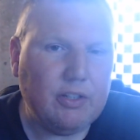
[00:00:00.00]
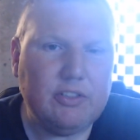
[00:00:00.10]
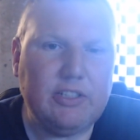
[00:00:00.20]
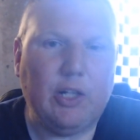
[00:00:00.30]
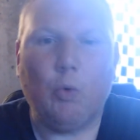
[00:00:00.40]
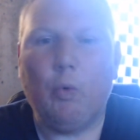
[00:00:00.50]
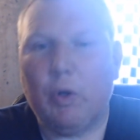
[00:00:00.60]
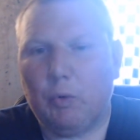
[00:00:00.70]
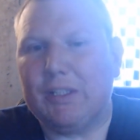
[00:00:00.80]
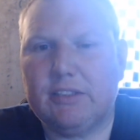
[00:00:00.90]
Tier
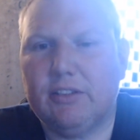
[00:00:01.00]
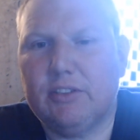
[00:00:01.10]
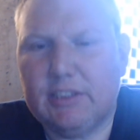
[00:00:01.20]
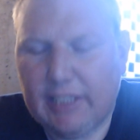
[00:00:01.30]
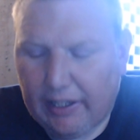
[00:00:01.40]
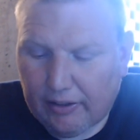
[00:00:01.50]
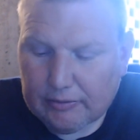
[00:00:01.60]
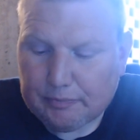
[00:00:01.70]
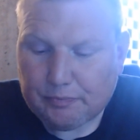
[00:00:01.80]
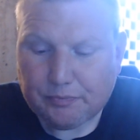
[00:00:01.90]
1 wrestlers there.
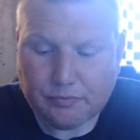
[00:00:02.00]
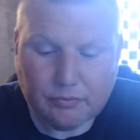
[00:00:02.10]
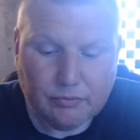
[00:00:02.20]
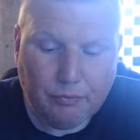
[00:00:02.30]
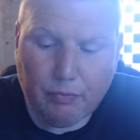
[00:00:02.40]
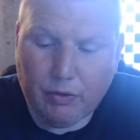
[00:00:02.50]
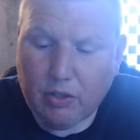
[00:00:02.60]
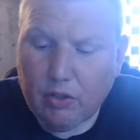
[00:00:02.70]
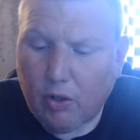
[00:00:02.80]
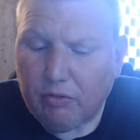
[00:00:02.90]

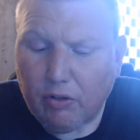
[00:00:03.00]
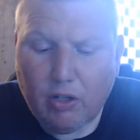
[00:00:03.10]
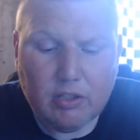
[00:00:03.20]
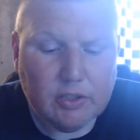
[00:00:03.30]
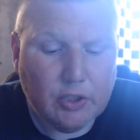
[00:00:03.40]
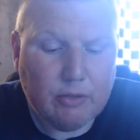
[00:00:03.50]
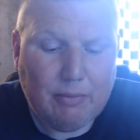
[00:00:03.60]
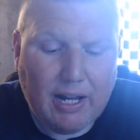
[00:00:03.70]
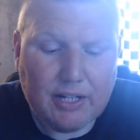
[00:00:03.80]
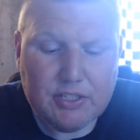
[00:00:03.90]
Overall, good
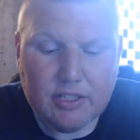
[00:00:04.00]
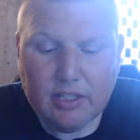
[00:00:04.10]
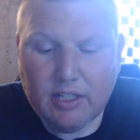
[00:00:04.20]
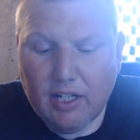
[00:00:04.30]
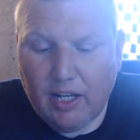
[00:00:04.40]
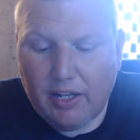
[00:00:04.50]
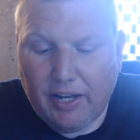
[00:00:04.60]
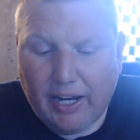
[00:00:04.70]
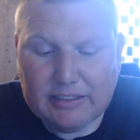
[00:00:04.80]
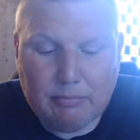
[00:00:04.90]
match, a
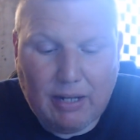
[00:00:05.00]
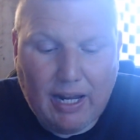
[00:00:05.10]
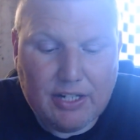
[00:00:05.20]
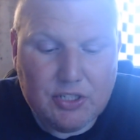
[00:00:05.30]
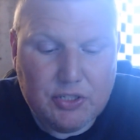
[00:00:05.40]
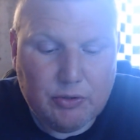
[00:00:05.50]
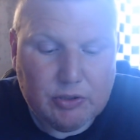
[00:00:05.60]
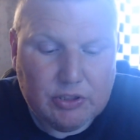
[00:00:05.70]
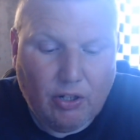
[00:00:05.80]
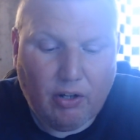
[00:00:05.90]
nice match to
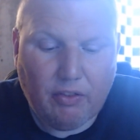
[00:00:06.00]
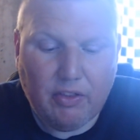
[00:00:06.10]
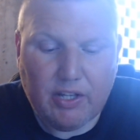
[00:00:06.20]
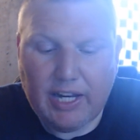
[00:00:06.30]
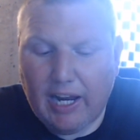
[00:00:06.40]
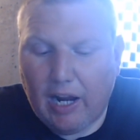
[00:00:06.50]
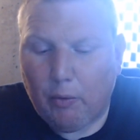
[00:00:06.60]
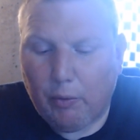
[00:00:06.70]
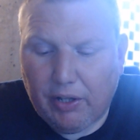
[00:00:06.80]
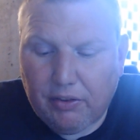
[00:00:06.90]
start the day
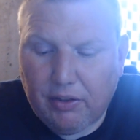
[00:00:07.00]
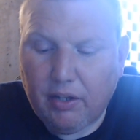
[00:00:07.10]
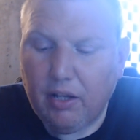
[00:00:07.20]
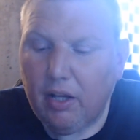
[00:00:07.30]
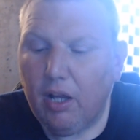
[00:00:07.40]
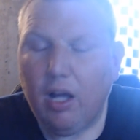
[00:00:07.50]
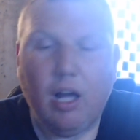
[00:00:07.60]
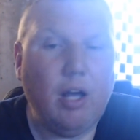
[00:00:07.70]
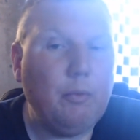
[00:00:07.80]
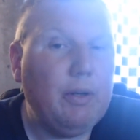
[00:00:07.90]
out with.
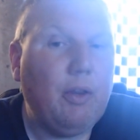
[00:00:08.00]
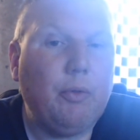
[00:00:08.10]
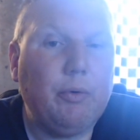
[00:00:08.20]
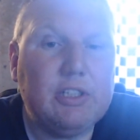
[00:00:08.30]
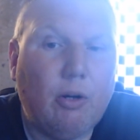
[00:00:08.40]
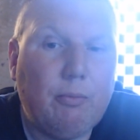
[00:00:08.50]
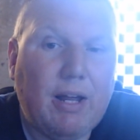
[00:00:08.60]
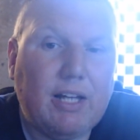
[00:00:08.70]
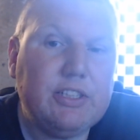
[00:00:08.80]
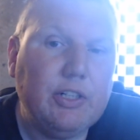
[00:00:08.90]
We had a 3-star
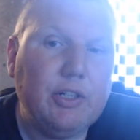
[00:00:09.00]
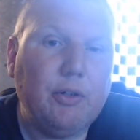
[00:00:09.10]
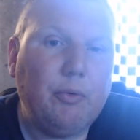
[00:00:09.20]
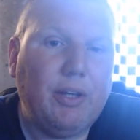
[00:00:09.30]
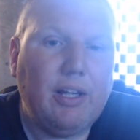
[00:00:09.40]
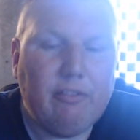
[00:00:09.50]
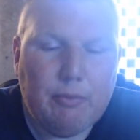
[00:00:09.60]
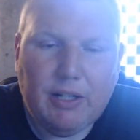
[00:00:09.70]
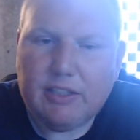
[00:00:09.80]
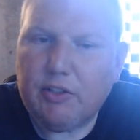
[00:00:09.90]
match here with 11
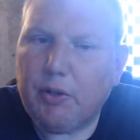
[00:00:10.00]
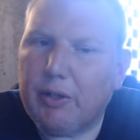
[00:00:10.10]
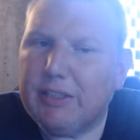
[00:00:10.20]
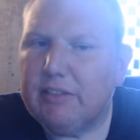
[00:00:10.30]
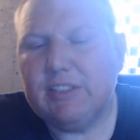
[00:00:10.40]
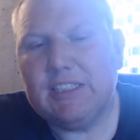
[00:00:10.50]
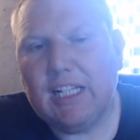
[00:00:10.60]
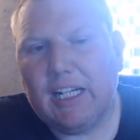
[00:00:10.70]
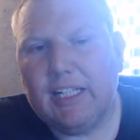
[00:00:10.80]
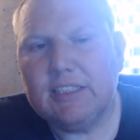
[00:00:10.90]
minutes and 37
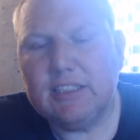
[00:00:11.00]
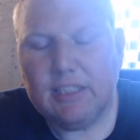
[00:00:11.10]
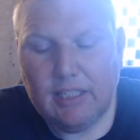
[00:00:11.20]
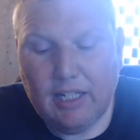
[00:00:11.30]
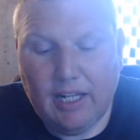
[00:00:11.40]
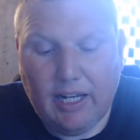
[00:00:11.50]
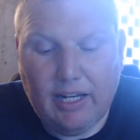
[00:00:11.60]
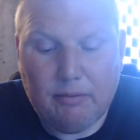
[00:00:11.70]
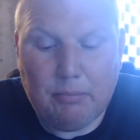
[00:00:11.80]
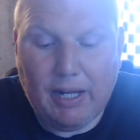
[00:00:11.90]
seconds,
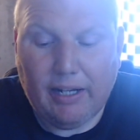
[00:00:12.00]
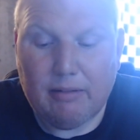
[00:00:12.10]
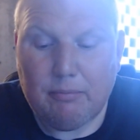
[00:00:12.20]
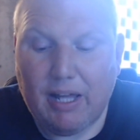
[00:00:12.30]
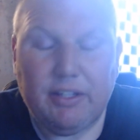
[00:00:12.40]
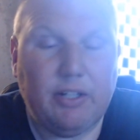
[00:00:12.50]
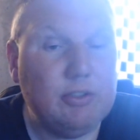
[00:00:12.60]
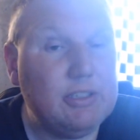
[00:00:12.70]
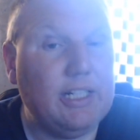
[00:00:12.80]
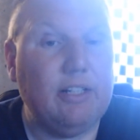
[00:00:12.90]
and Bang and
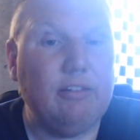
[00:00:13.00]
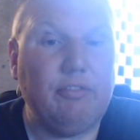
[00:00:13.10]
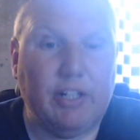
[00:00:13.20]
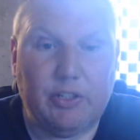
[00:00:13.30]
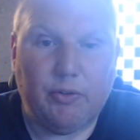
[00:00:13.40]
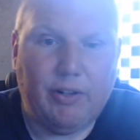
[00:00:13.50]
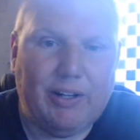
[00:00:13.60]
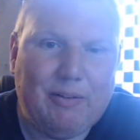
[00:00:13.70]
Matthews getting the victory.